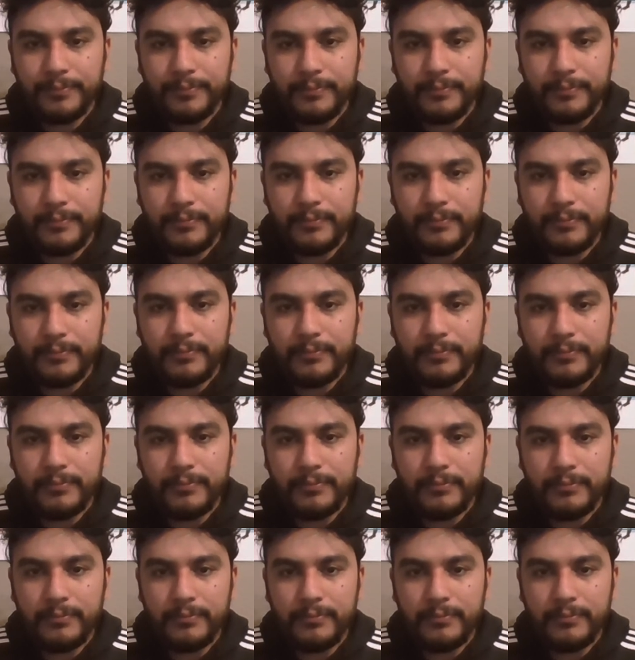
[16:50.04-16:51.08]

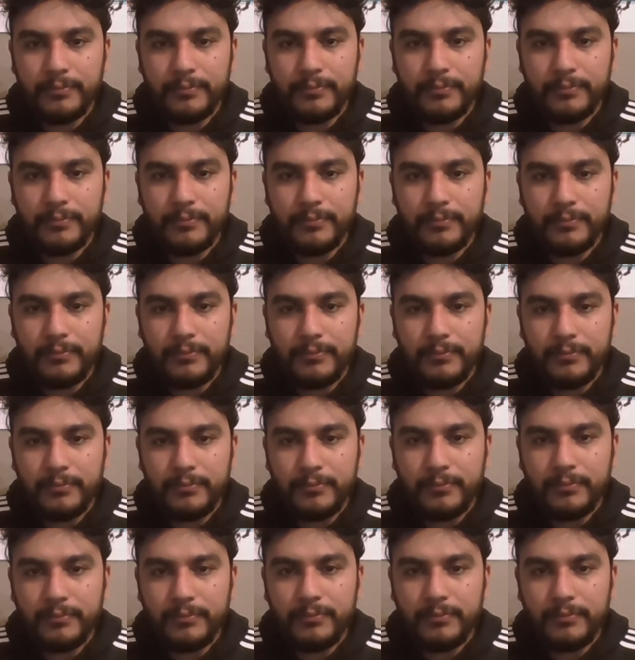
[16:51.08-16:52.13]

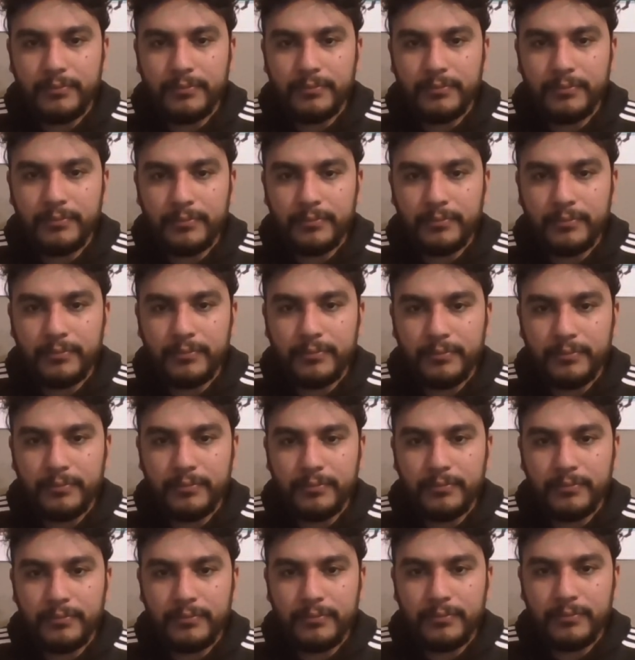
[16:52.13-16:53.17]

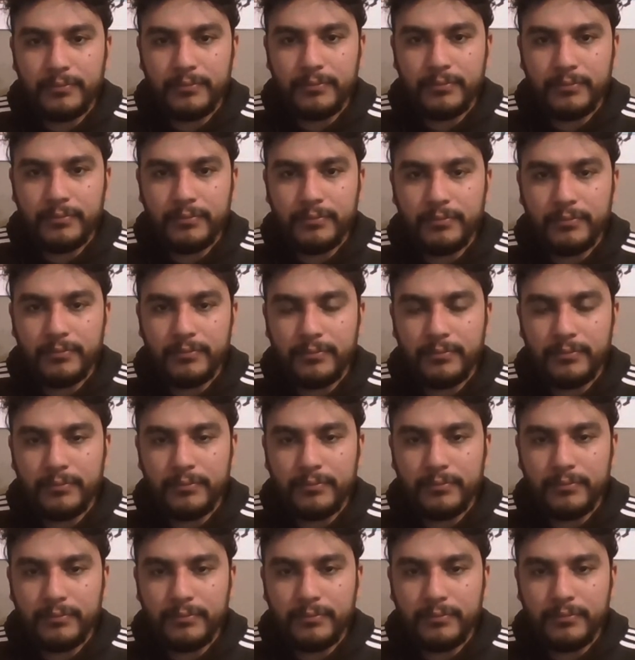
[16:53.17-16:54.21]

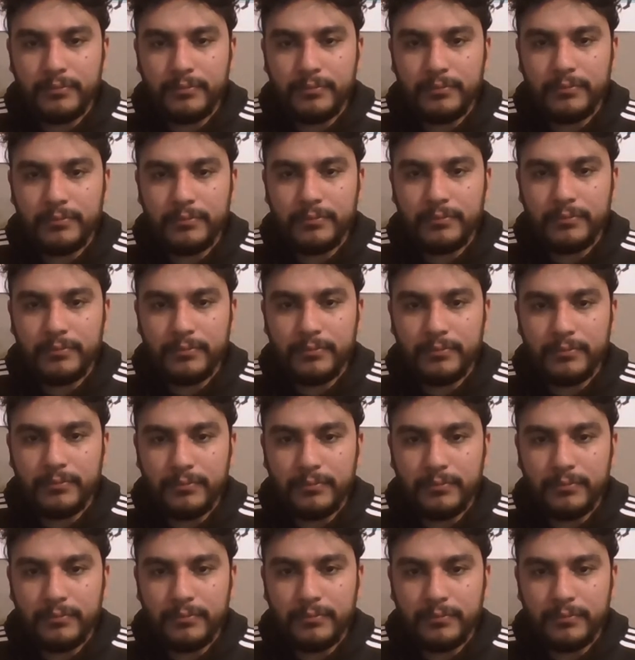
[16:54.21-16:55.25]

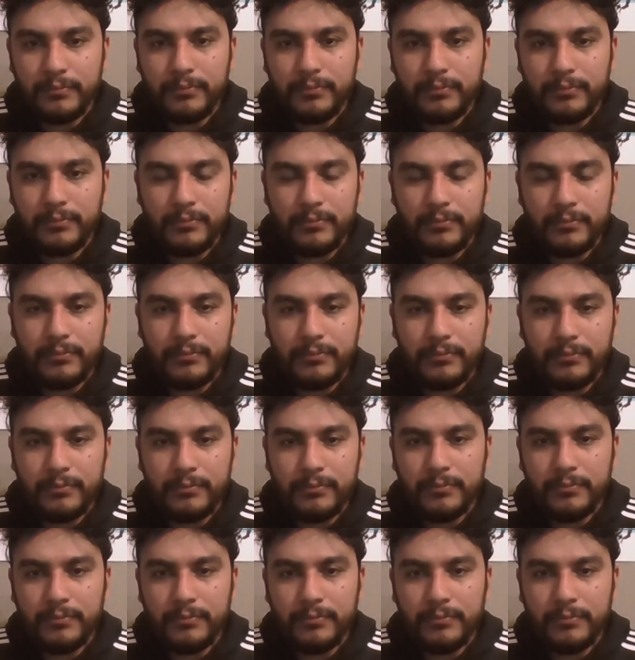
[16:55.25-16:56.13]
This person isn't speaking.